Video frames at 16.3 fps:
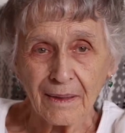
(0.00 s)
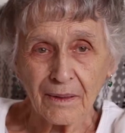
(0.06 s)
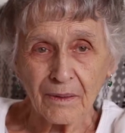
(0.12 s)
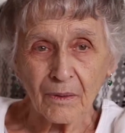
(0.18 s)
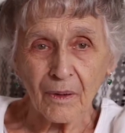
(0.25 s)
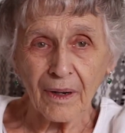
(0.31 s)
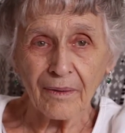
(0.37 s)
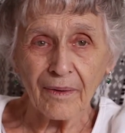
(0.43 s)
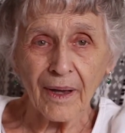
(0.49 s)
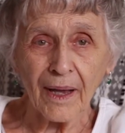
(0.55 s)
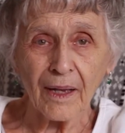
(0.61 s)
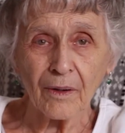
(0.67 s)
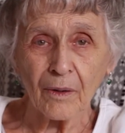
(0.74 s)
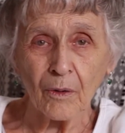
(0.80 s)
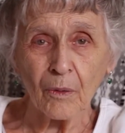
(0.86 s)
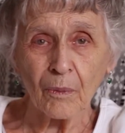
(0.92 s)
So I've
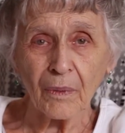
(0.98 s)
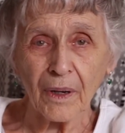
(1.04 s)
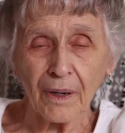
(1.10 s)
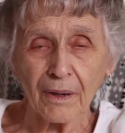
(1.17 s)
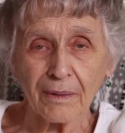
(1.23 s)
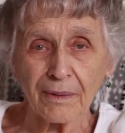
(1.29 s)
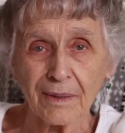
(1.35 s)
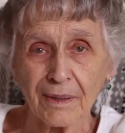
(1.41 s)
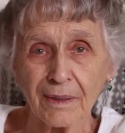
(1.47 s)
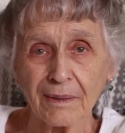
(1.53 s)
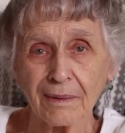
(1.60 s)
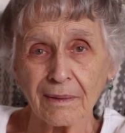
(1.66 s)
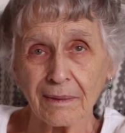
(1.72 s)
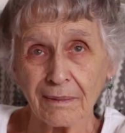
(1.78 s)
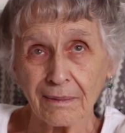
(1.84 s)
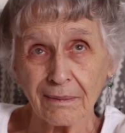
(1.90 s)
had home care
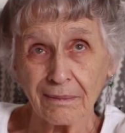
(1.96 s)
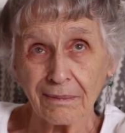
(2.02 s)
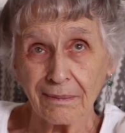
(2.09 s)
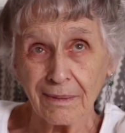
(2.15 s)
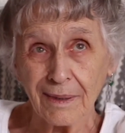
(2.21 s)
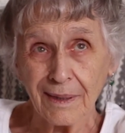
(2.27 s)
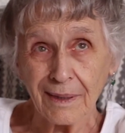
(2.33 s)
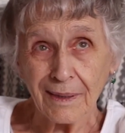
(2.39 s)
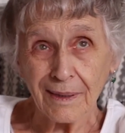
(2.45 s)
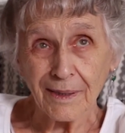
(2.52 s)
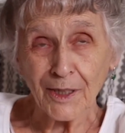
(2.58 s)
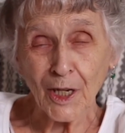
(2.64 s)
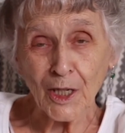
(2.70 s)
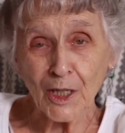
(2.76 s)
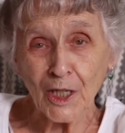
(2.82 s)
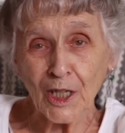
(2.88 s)
since
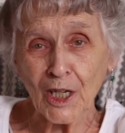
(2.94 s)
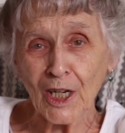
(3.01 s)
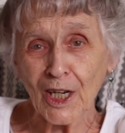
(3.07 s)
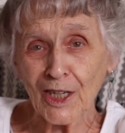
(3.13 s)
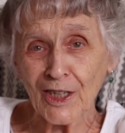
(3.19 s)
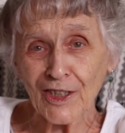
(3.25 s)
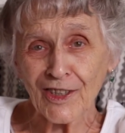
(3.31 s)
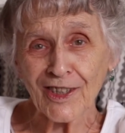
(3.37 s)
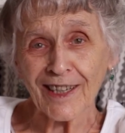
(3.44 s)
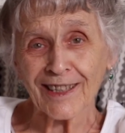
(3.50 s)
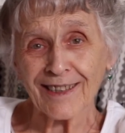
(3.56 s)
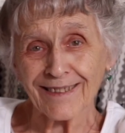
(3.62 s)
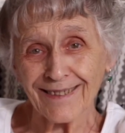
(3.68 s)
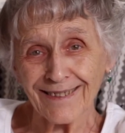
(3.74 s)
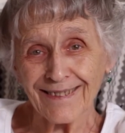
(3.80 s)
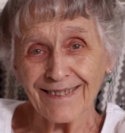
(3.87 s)

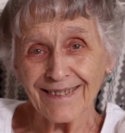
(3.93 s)
1986.